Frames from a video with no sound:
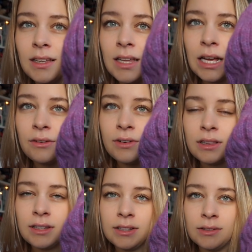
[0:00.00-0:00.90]
I
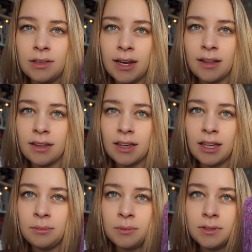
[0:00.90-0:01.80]
really do like the
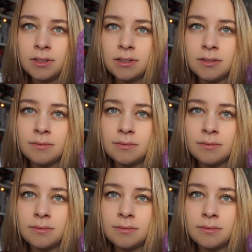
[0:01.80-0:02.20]
cables.